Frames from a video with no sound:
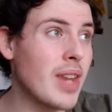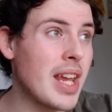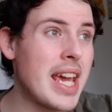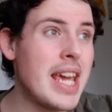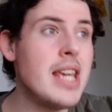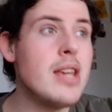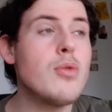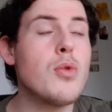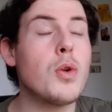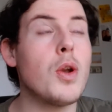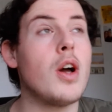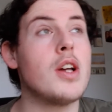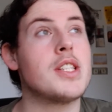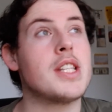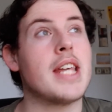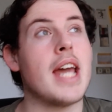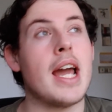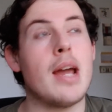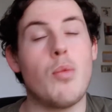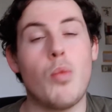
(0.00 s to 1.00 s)
Equalised
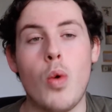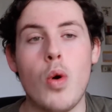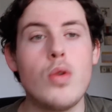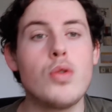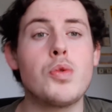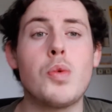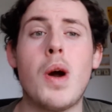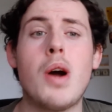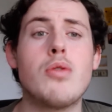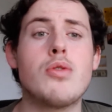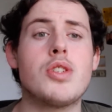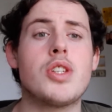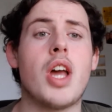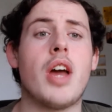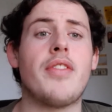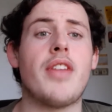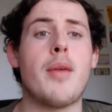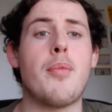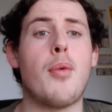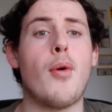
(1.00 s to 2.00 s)
the game. Wolves well
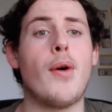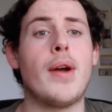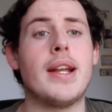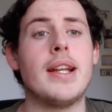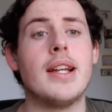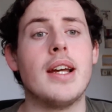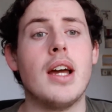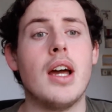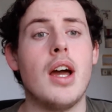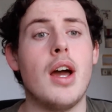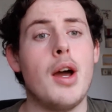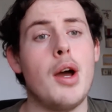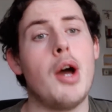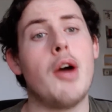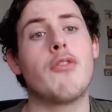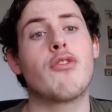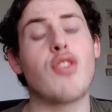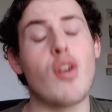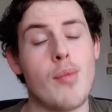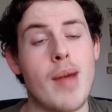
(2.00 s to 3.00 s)
deserve their point
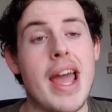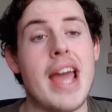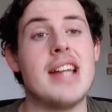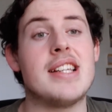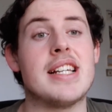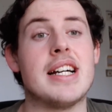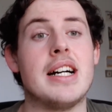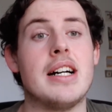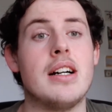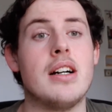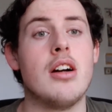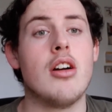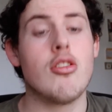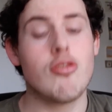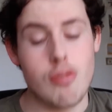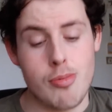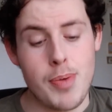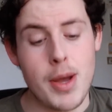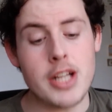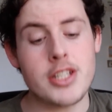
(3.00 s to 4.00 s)
from a header.
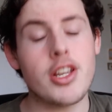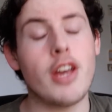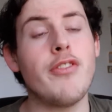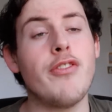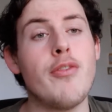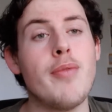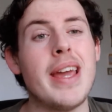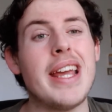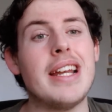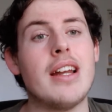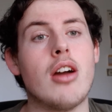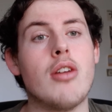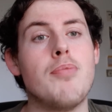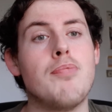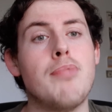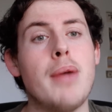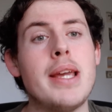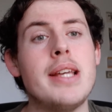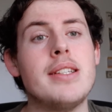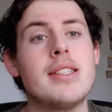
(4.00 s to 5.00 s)
Roberto Firmino
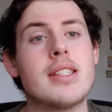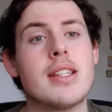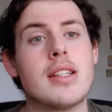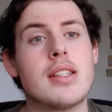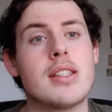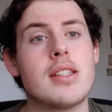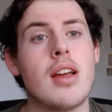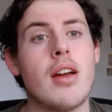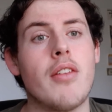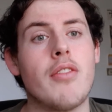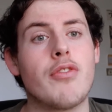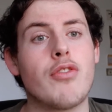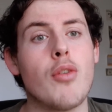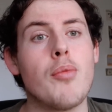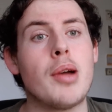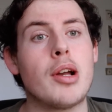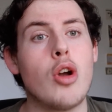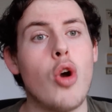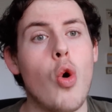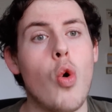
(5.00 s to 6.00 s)
beats us
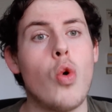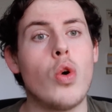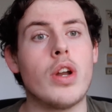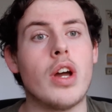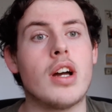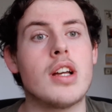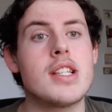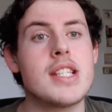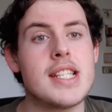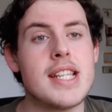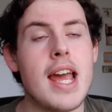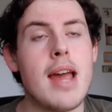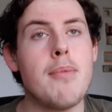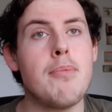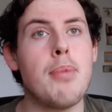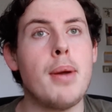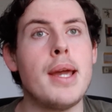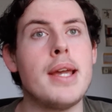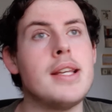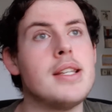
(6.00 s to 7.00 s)
from a corner. Set
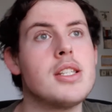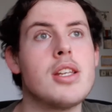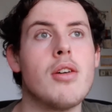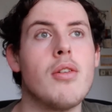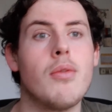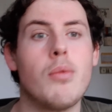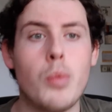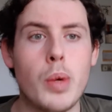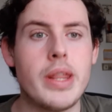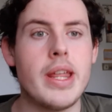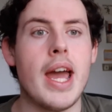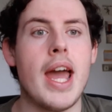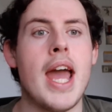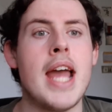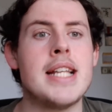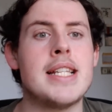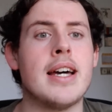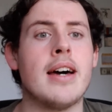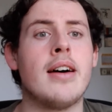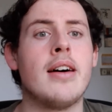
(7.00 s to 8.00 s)
piece with a
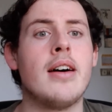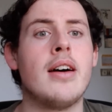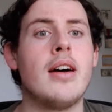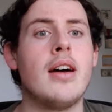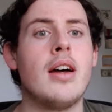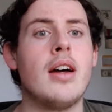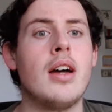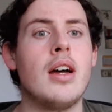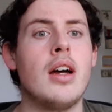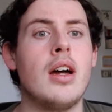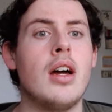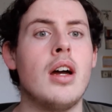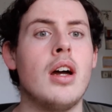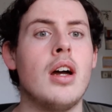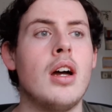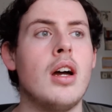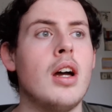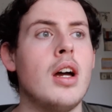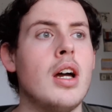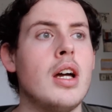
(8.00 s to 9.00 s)
header.
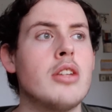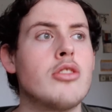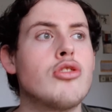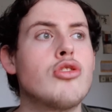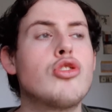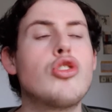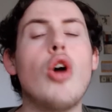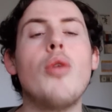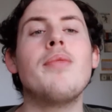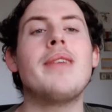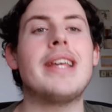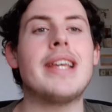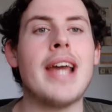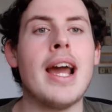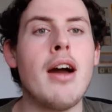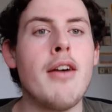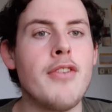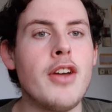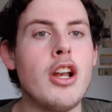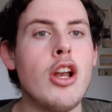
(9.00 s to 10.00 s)
Dominic
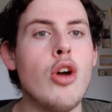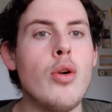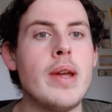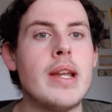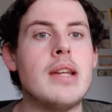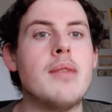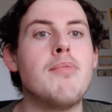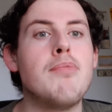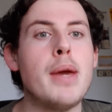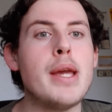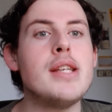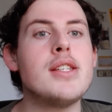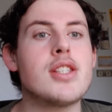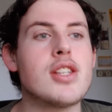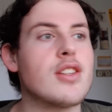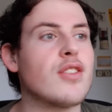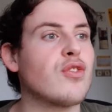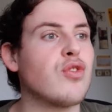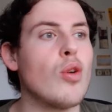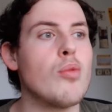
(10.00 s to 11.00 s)
Calvert-Lewin beats
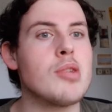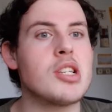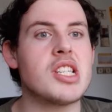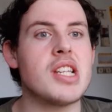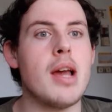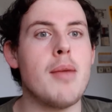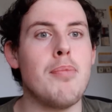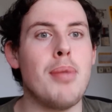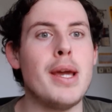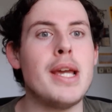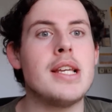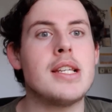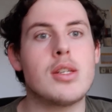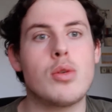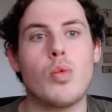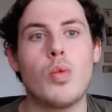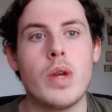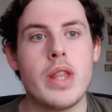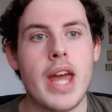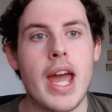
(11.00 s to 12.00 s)
us from a set piece
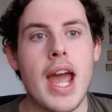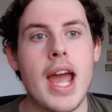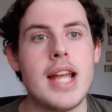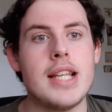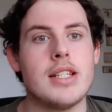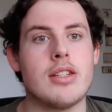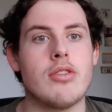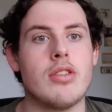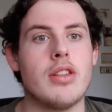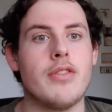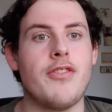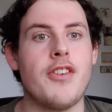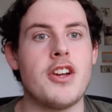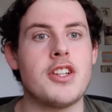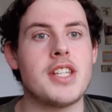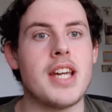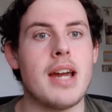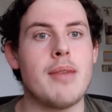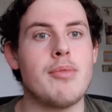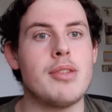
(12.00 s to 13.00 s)
with a header at the
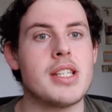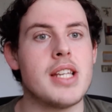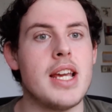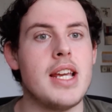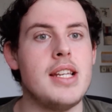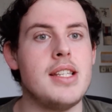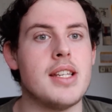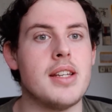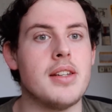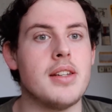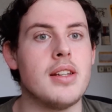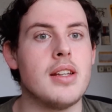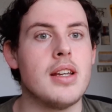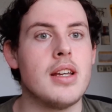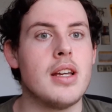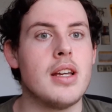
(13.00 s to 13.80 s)
first game of the season.